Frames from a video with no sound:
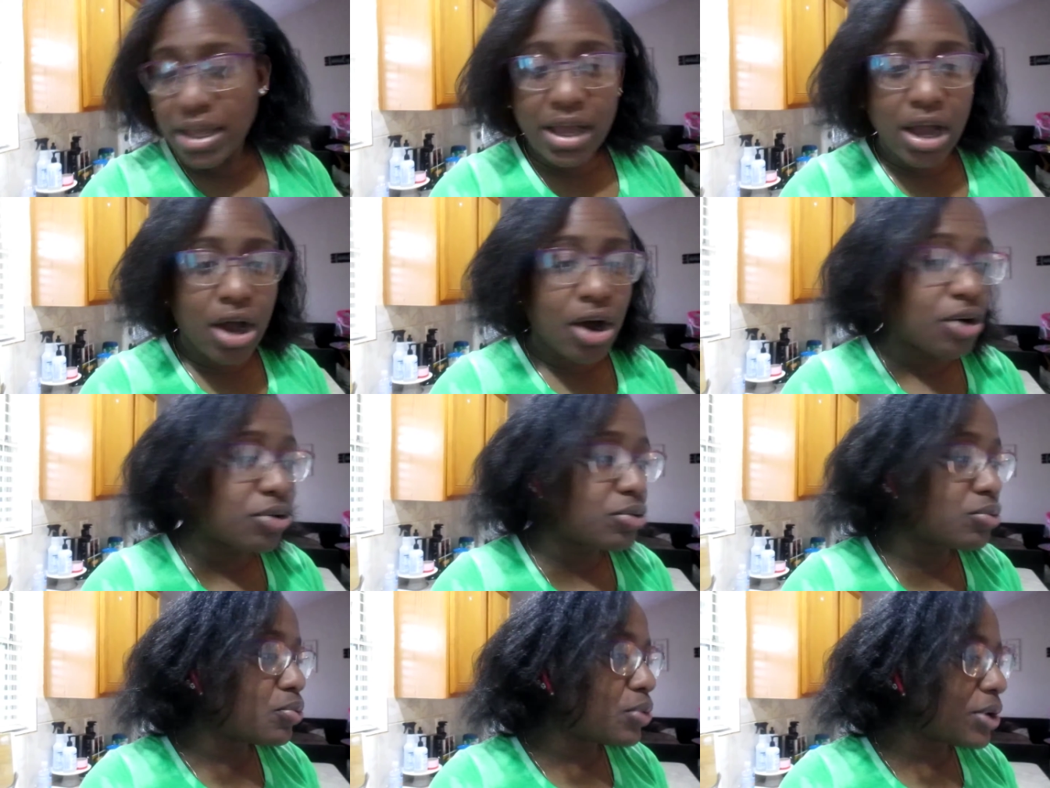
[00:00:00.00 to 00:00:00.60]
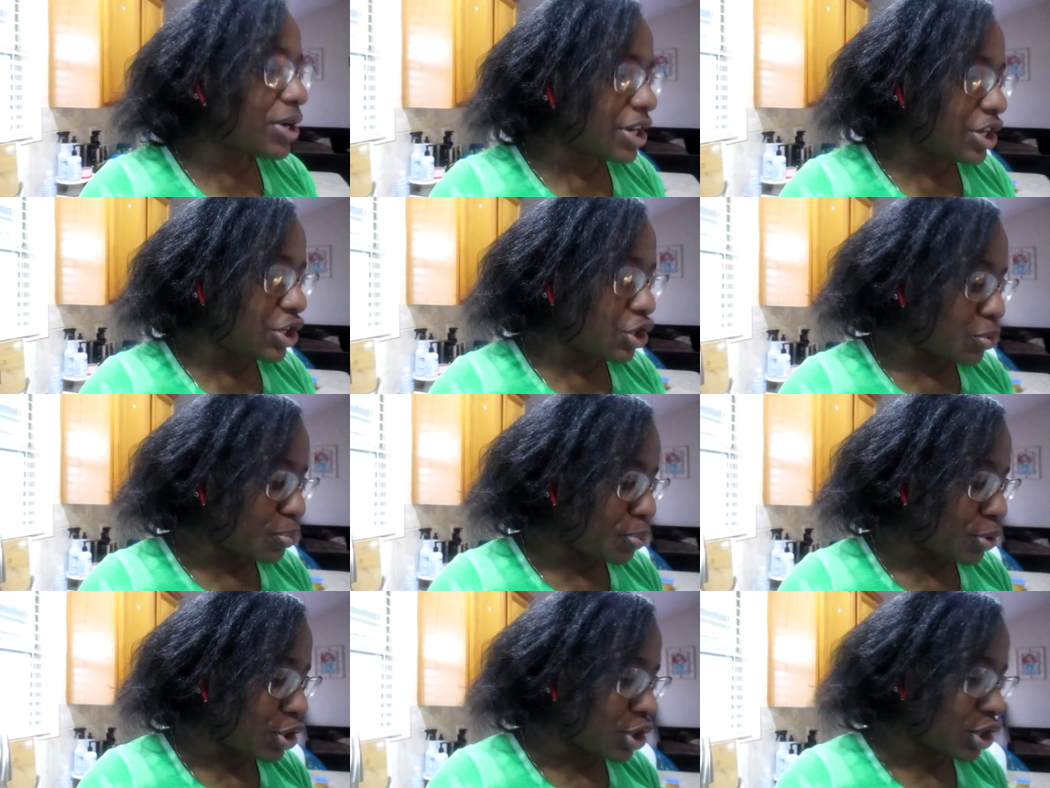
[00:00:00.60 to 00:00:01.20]
Oh, where did you
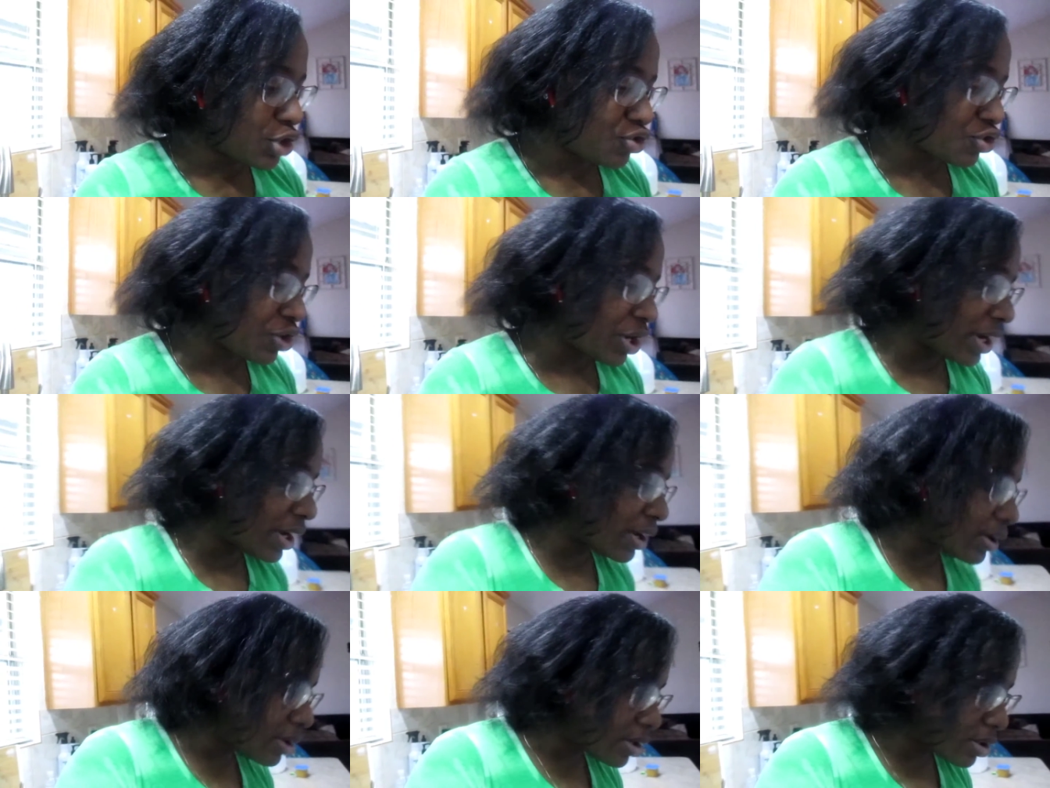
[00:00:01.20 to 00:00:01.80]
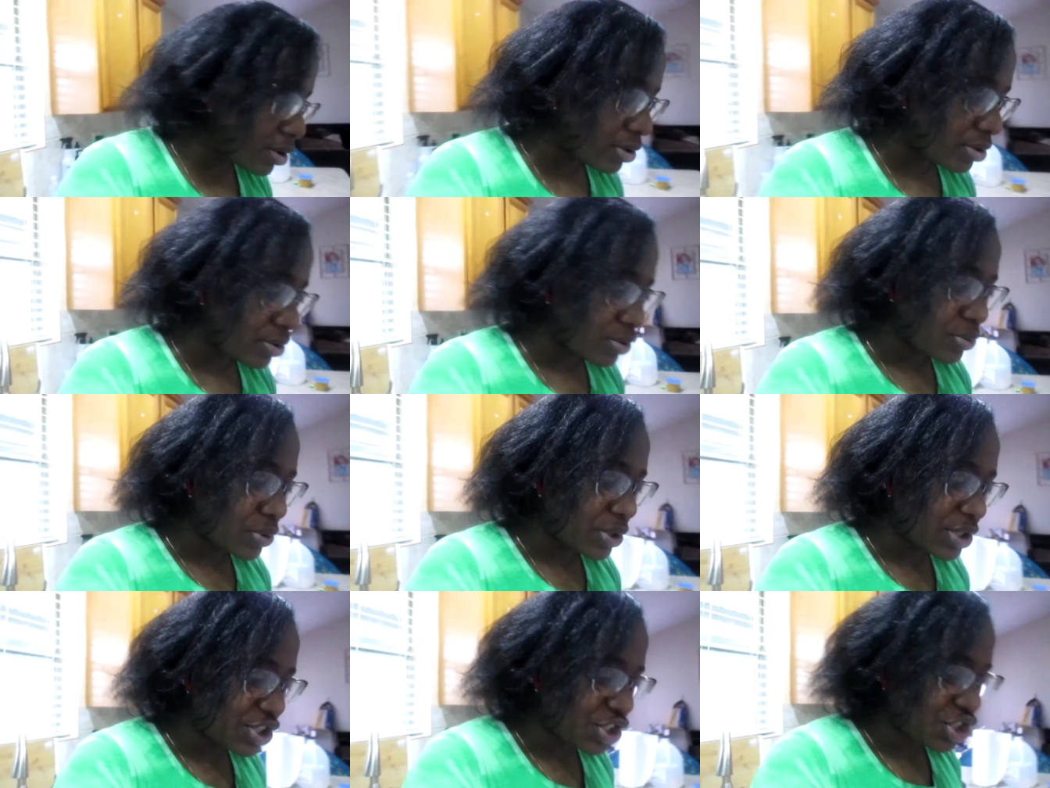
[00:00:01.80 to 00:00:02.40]
put your drink?
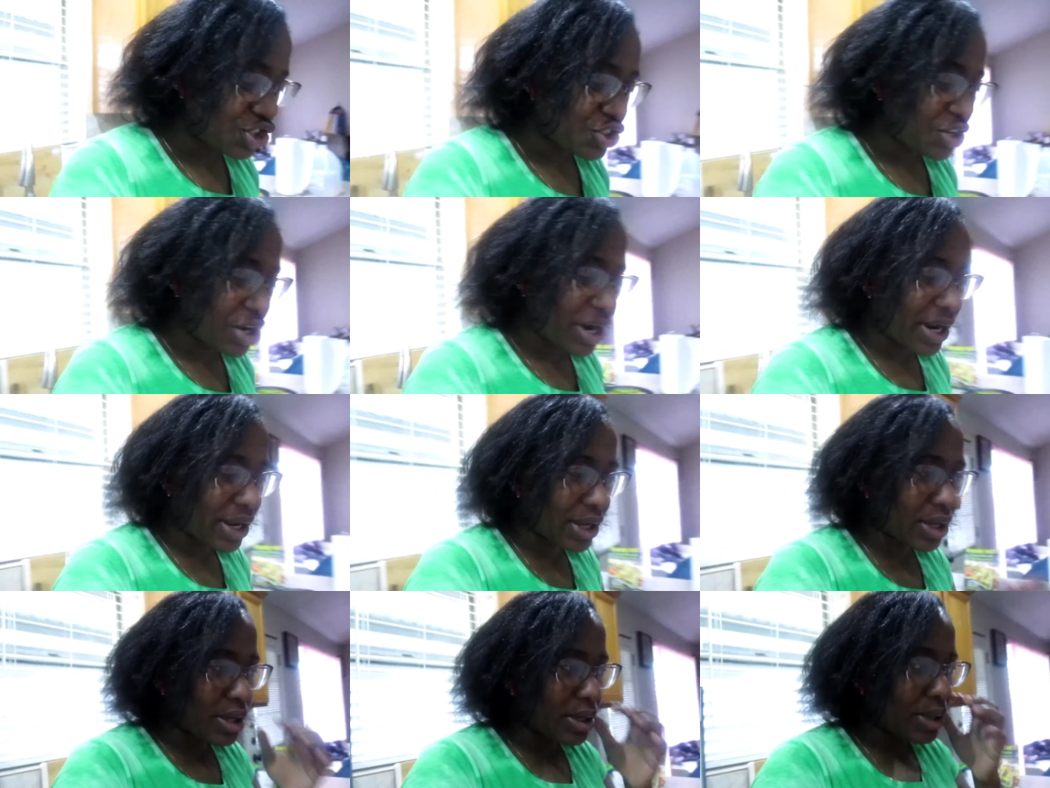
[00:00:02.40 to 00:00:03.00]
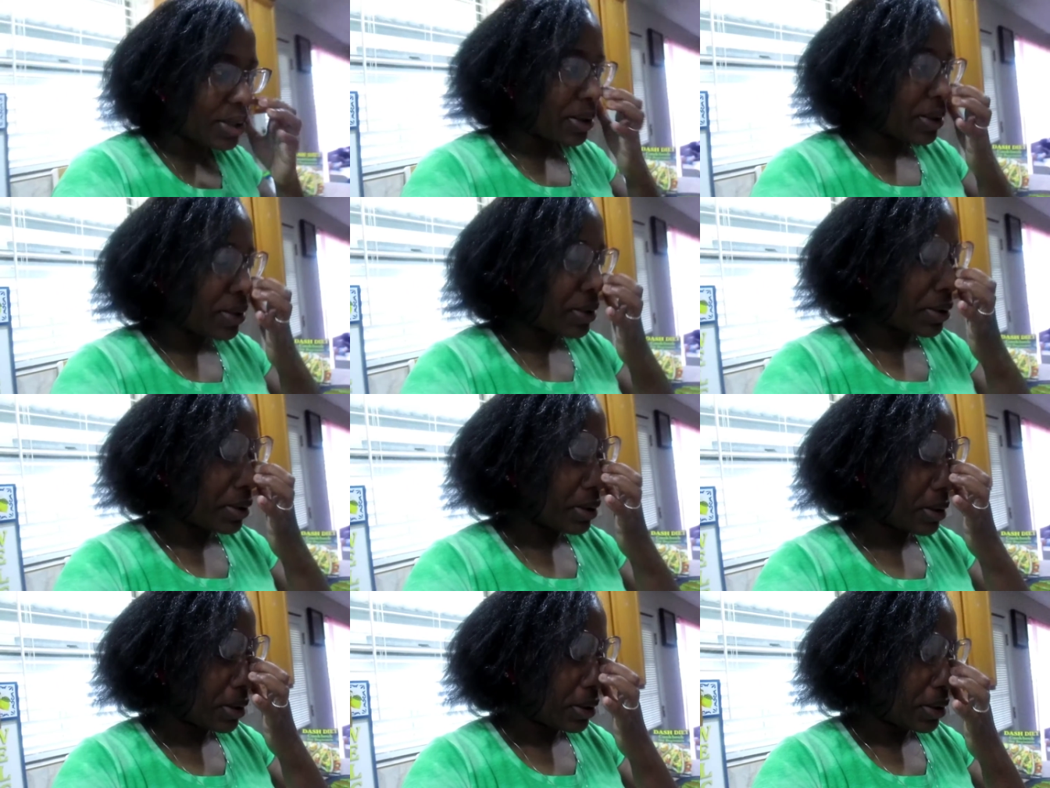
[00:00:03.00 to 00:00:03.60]
Where's your drink? Where's
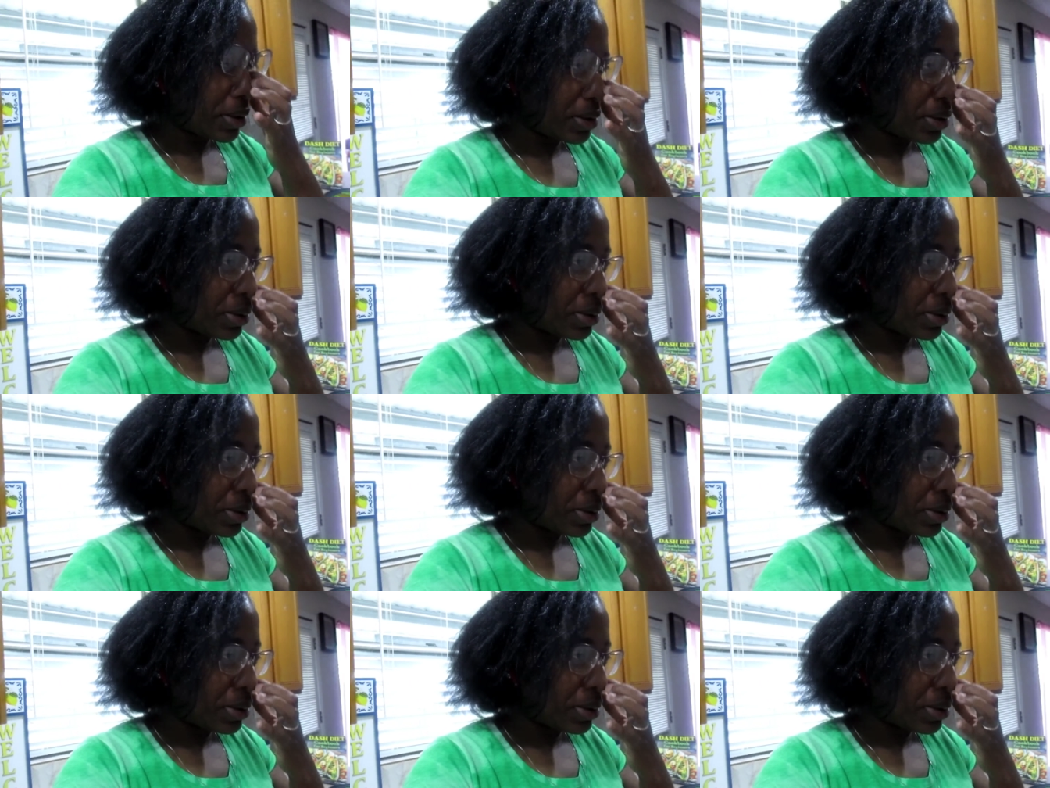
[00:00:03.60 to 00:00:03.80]
my